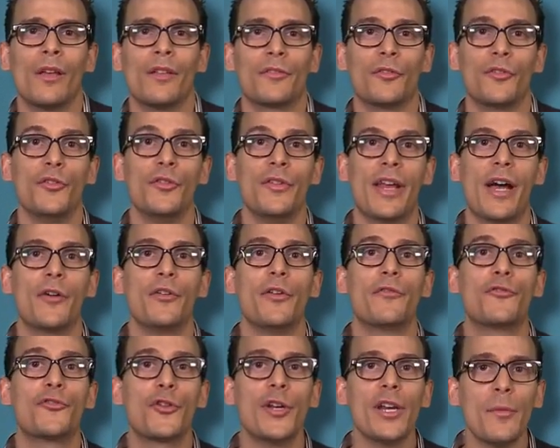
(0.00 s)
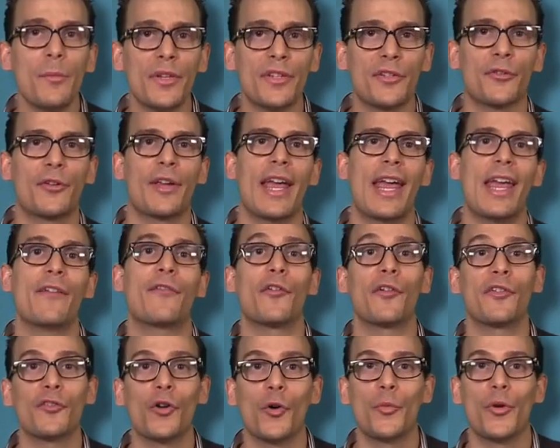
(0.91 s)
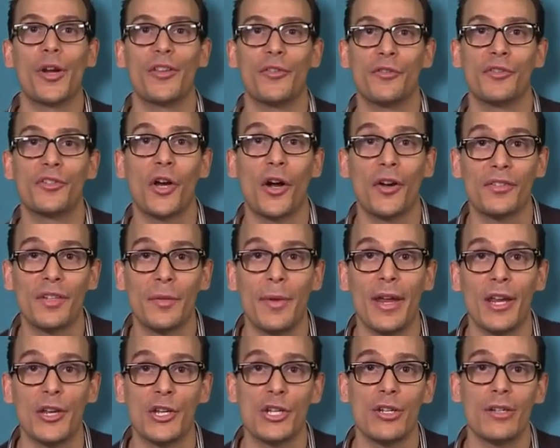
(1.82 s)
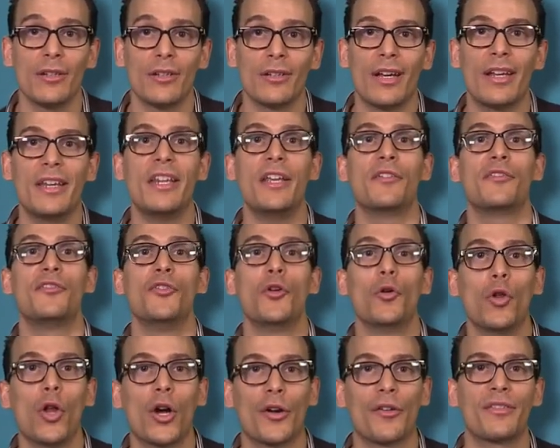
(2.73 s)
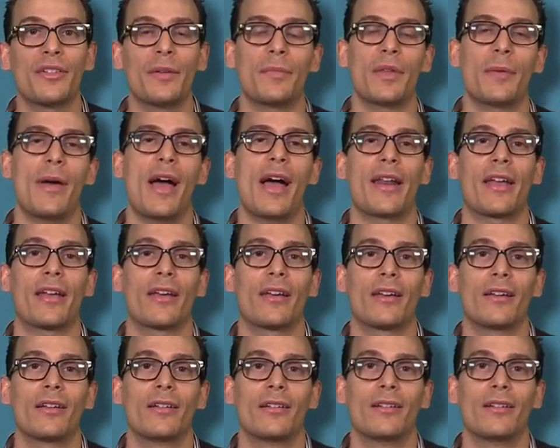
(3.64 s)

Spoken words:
So now you've treated Mr. K for his opioid-induced constipation, and he is no longer symptomatic.